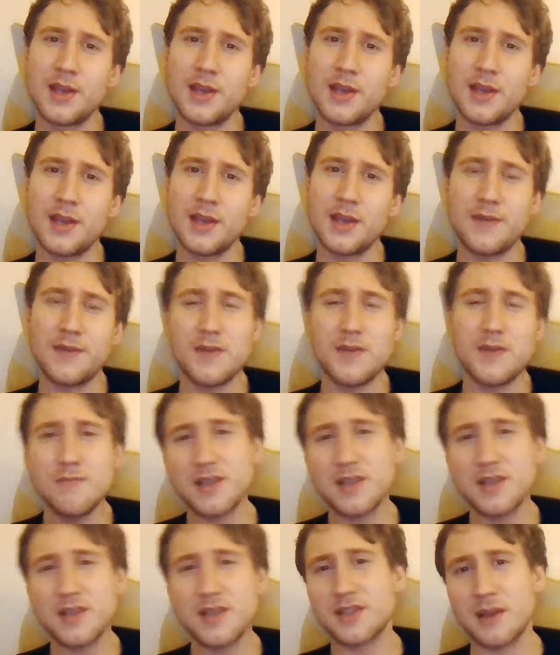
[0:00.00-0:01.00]
If you
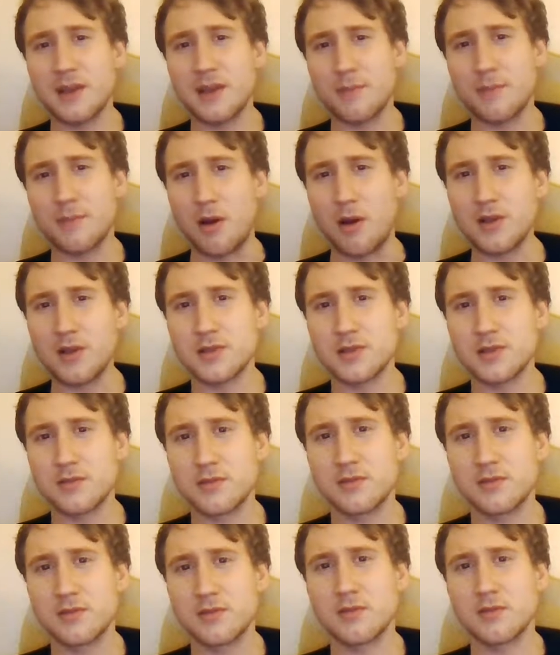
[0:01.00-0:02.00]
miss that pot
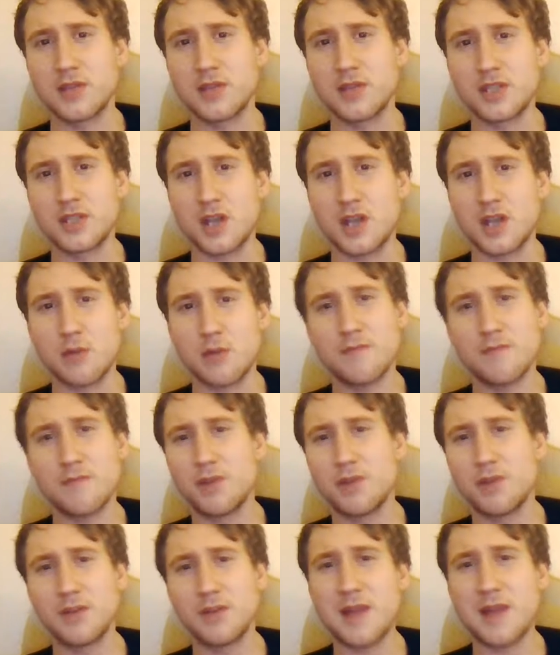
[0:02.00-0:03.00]
that you start with, put
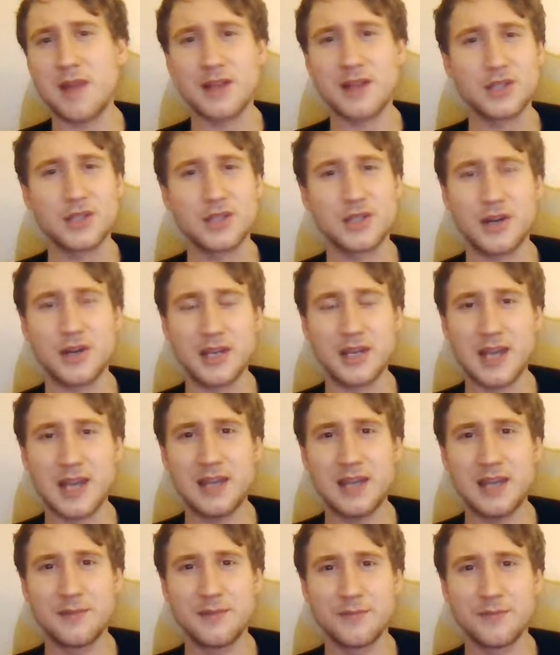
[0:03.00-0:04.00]
it back and try
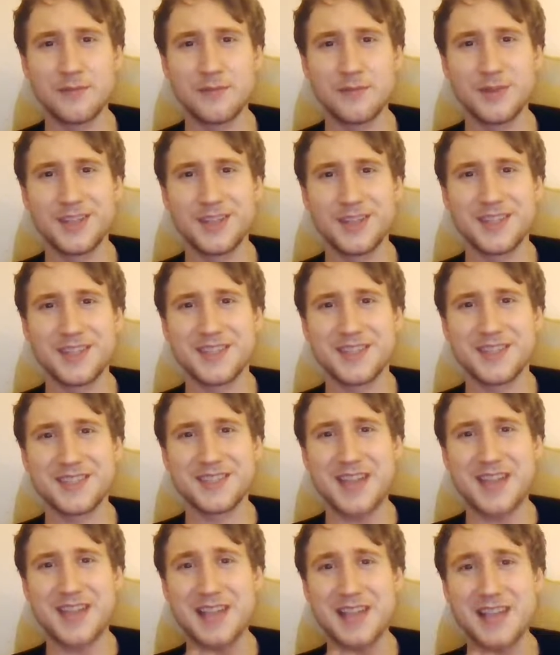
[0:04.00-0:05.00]
again.
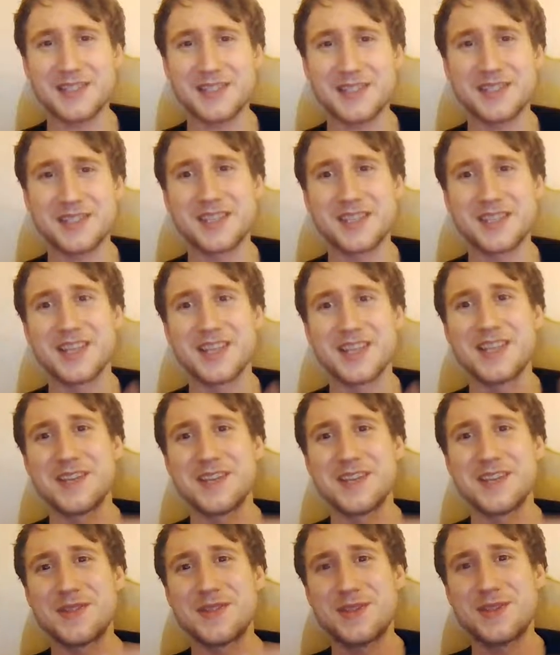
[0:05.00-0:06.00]
That's
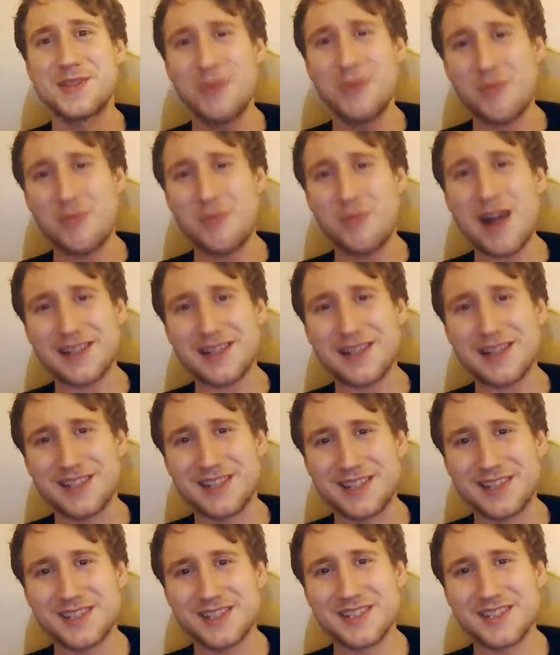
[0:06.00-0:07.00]
your
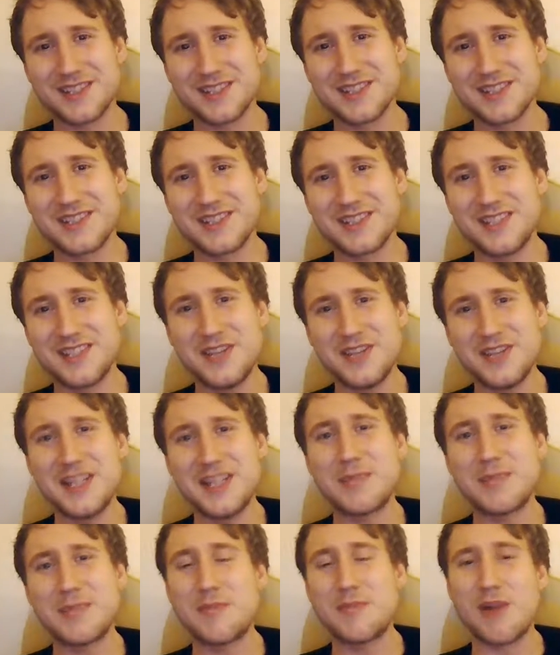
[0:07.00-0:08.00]
practice. You need
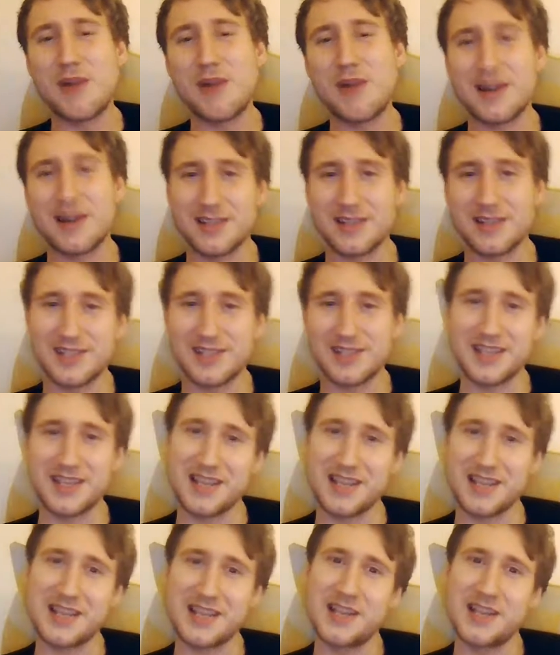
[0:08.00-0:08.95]
to be practicing